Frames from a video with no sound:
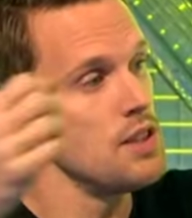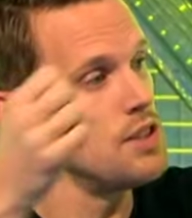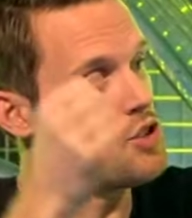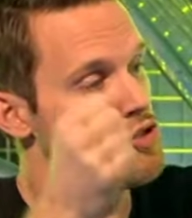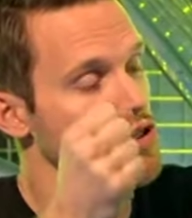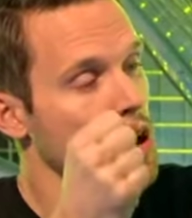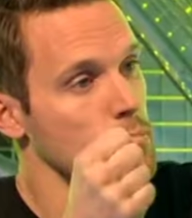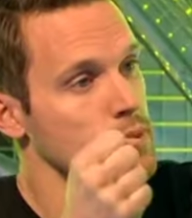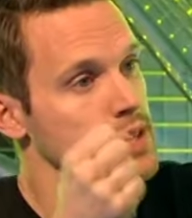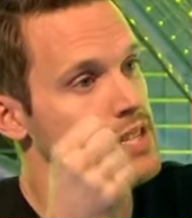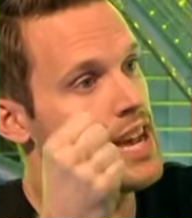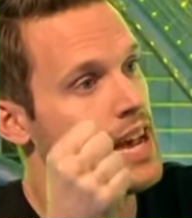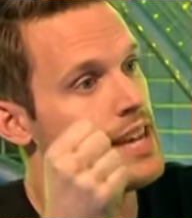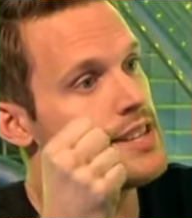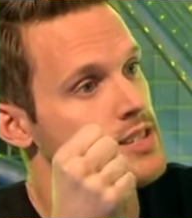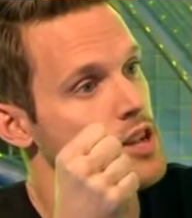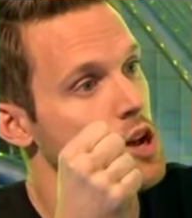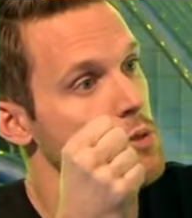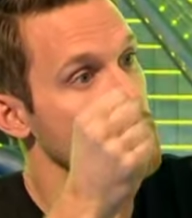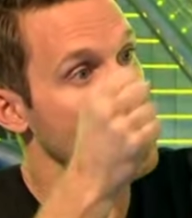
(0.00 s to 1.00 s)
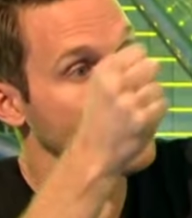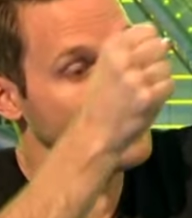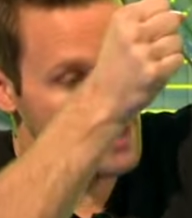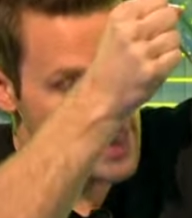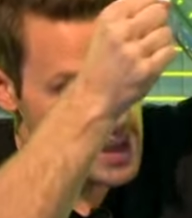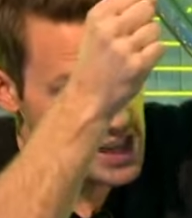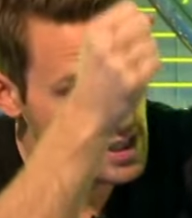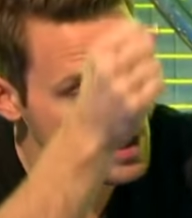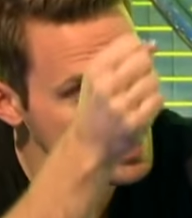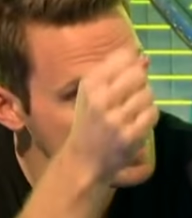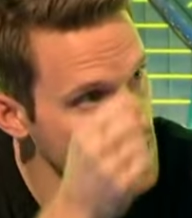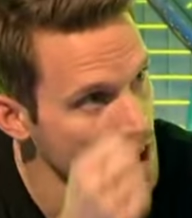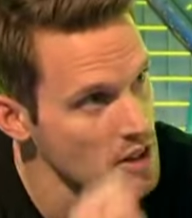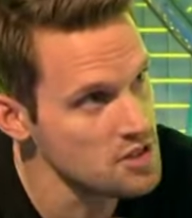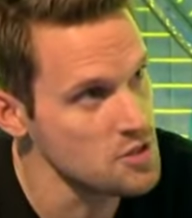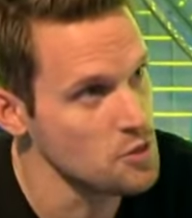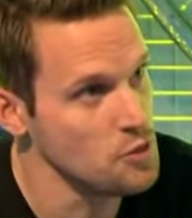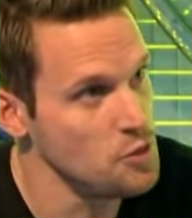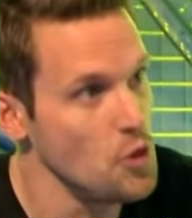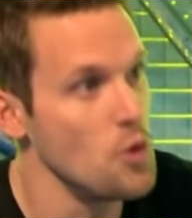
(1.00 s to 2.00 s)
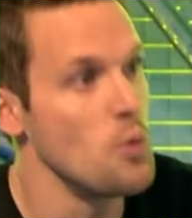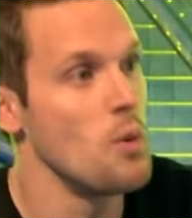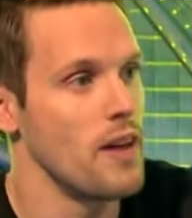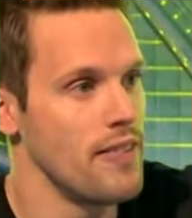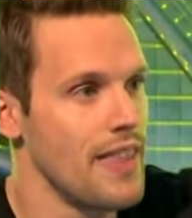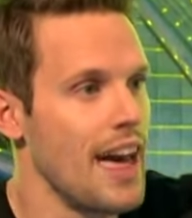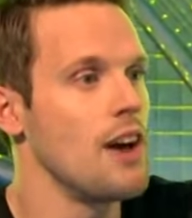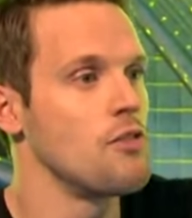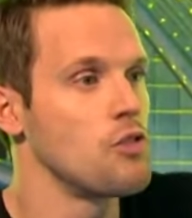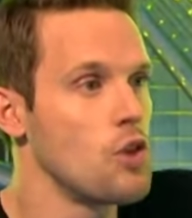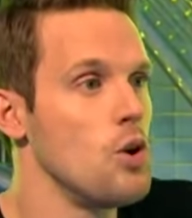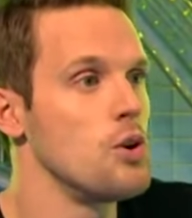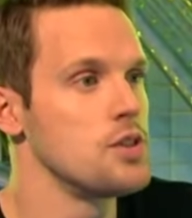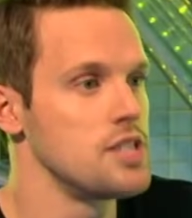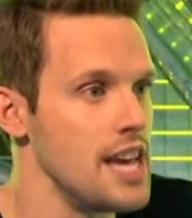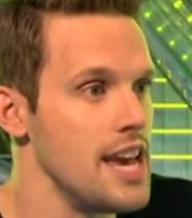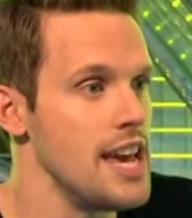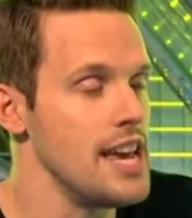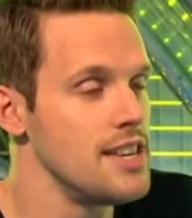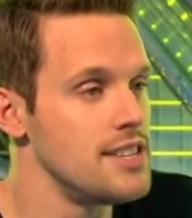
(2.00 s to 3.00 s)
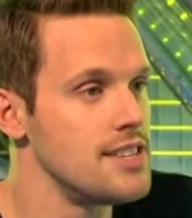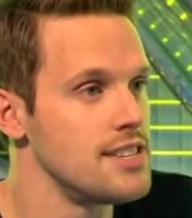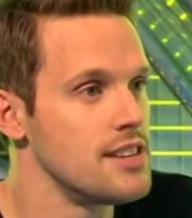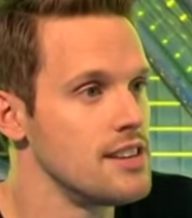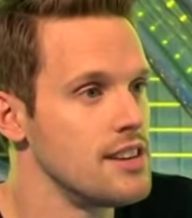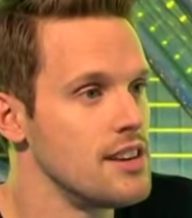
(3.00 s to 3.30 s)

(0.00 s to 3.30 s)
the droplets get so big that they can start to fall. And that, of course, is...